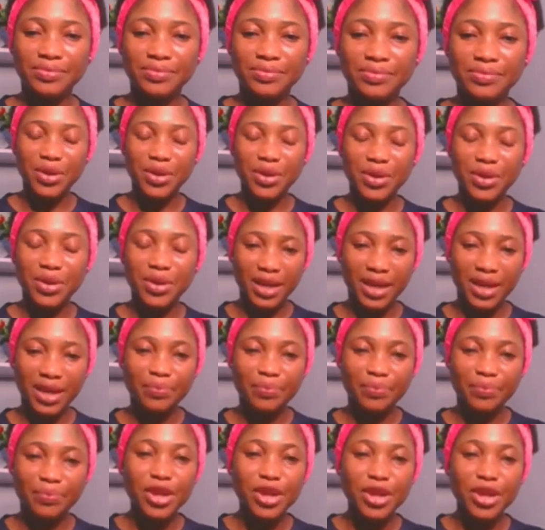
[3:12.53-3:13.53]
Okay,
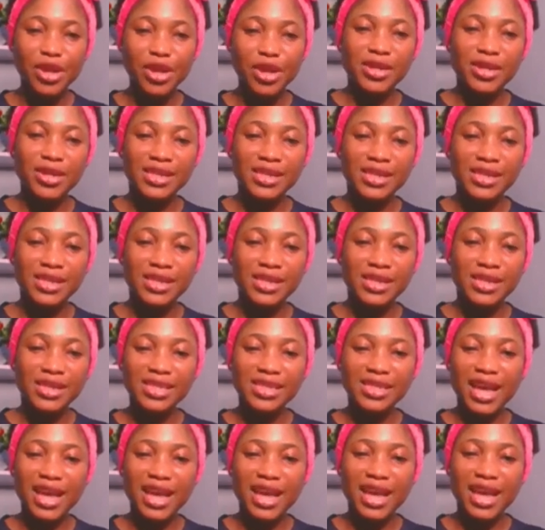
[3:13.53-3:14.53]
so you can see these
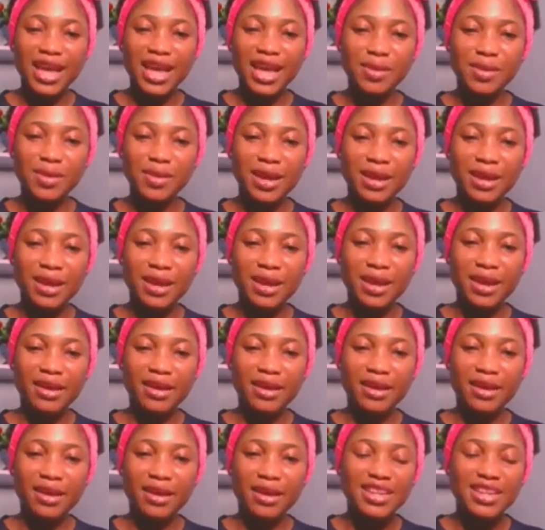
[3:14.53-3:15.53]
icons right here.
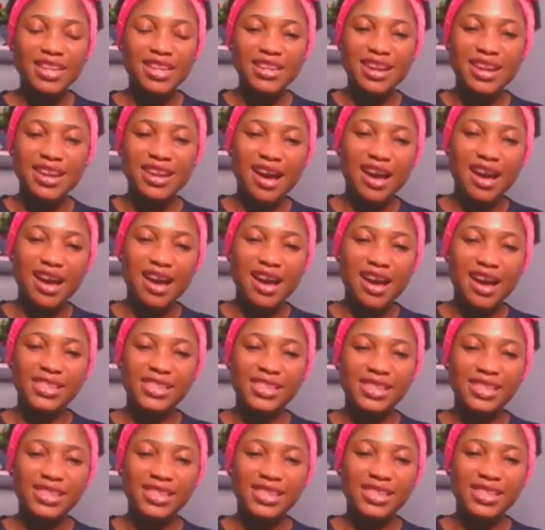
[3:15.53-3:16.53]
Now
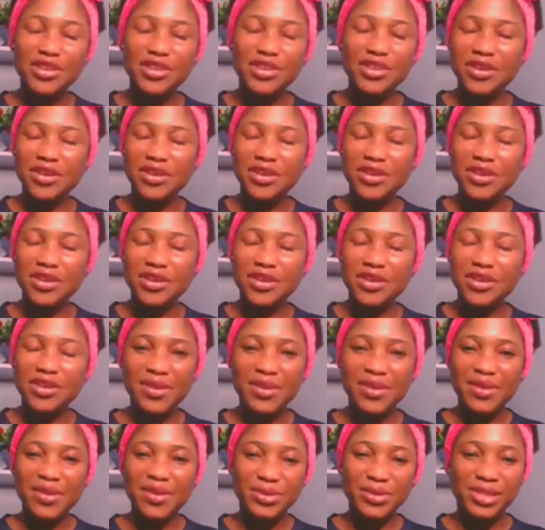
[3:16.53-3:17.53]
it's saying no, I don't like
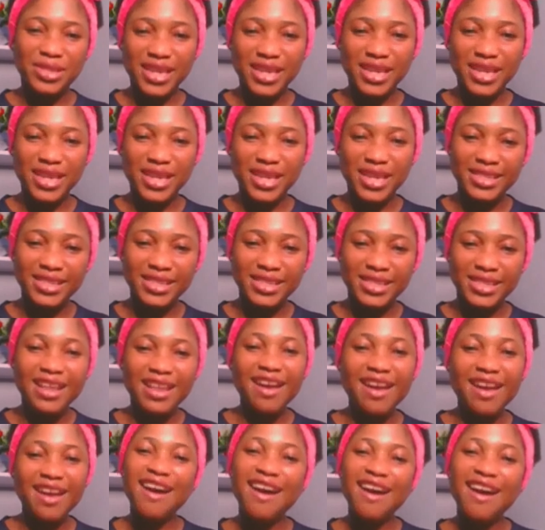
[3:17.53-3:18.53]
what you said. It's saying
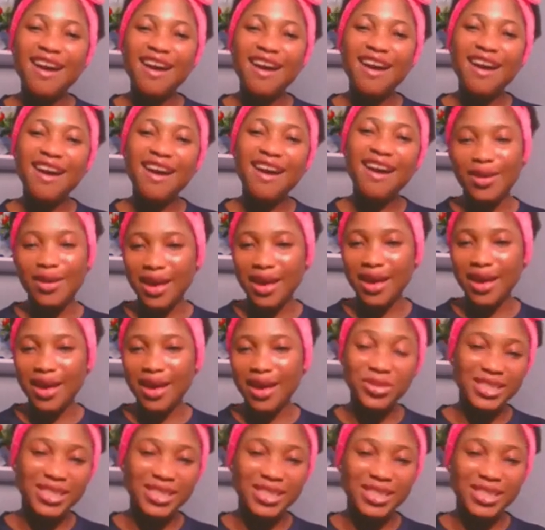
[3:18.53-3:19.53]
ha ha ha. Yeah, what
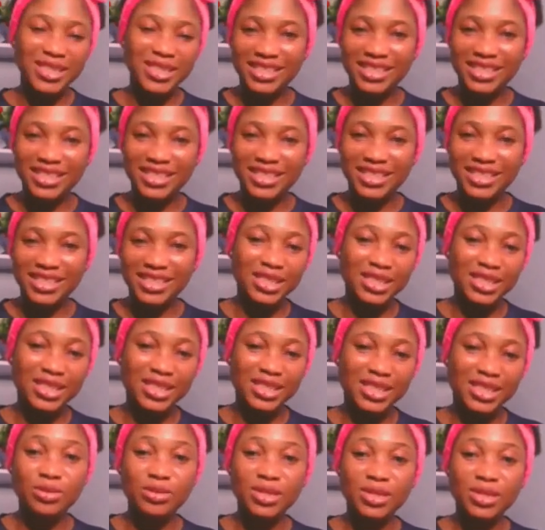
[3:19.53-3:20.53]
you said is interesting.
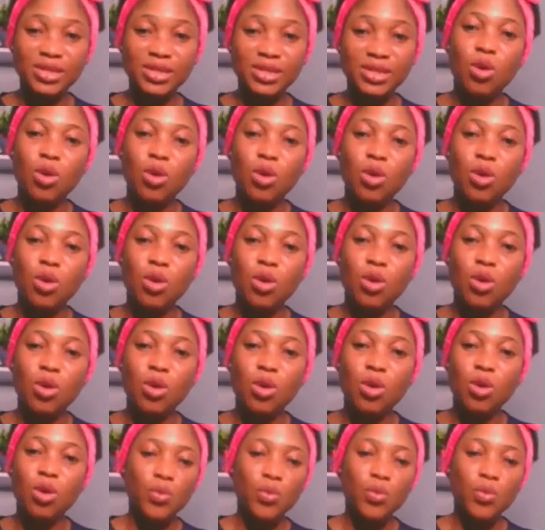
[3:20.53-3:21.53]
So these are all
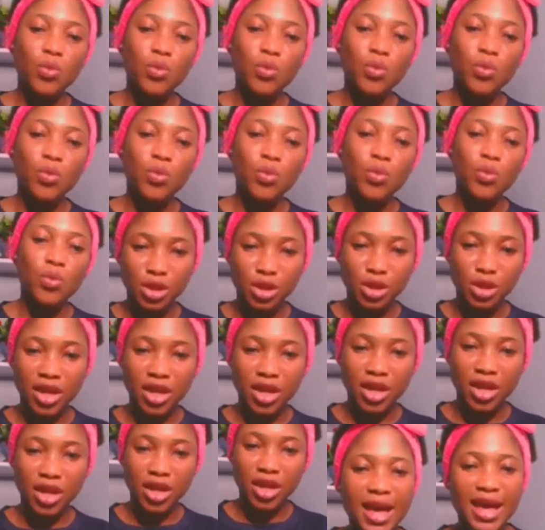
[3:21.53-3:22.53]
reactions, okay?
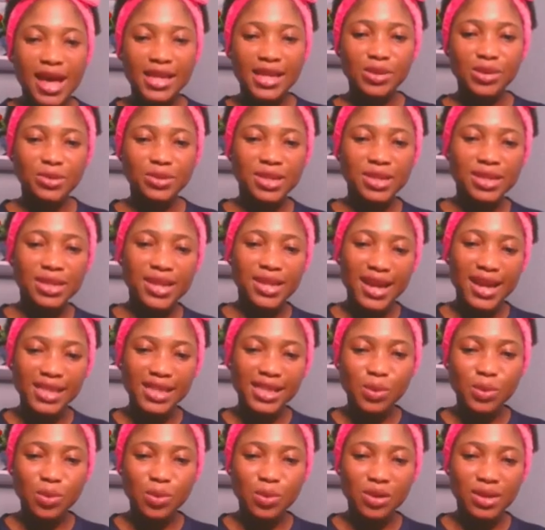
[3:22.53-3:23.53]
And so the
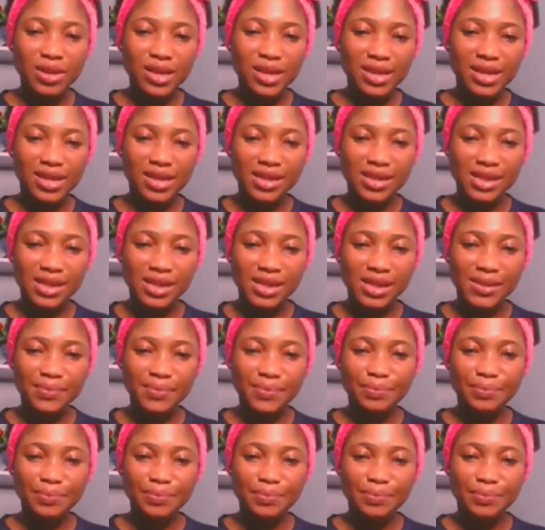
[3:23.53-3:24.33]
next one is